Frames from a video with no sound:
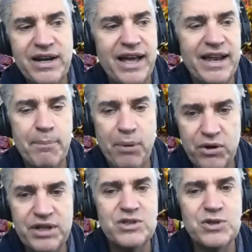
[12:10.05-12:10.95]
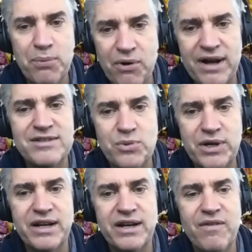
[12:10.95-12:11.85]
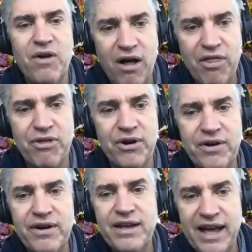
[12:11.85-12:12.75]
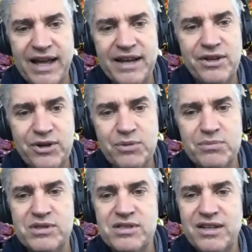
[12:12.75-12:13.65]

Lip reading: and a Pulitzer Prize-winning author, Ed Humes,